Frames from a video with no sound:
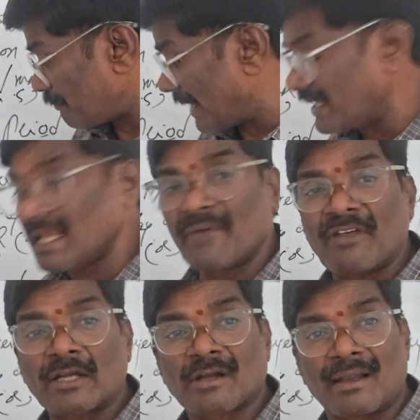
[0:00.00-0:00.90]
pairing of
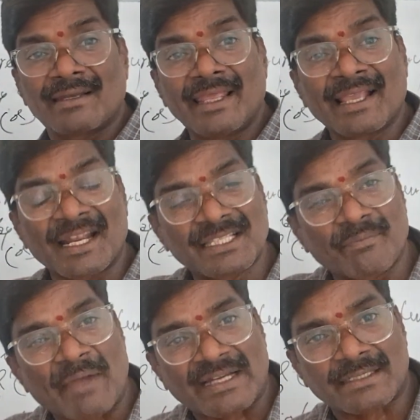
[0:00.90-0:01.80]
electron,
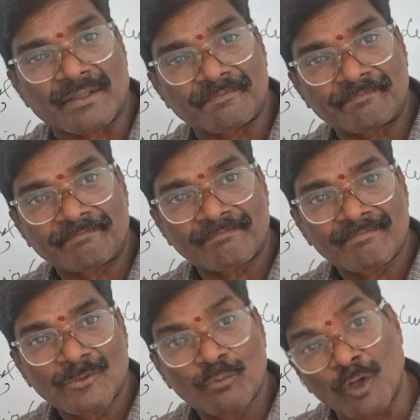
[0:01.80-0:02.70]
increasing factor.
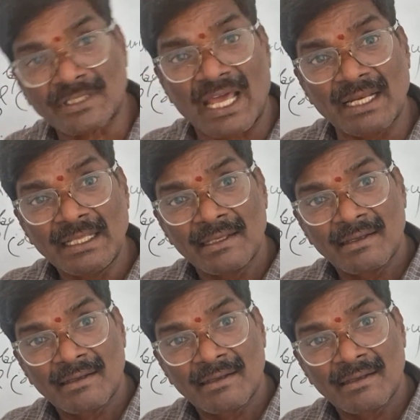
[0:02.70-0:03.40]
Both are